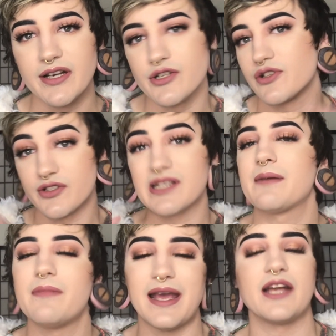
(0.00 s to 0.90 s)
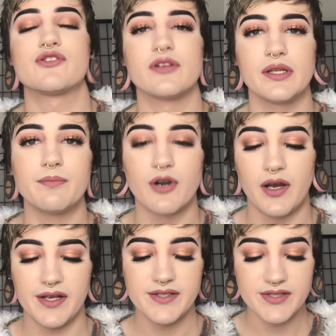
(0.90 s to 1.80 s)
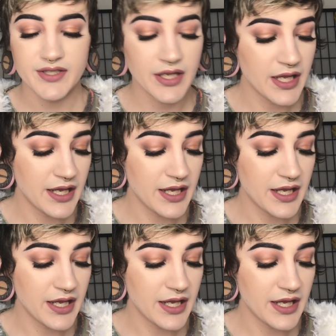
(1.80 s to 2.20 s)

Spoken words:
It just looks like I'm naturally bronzed.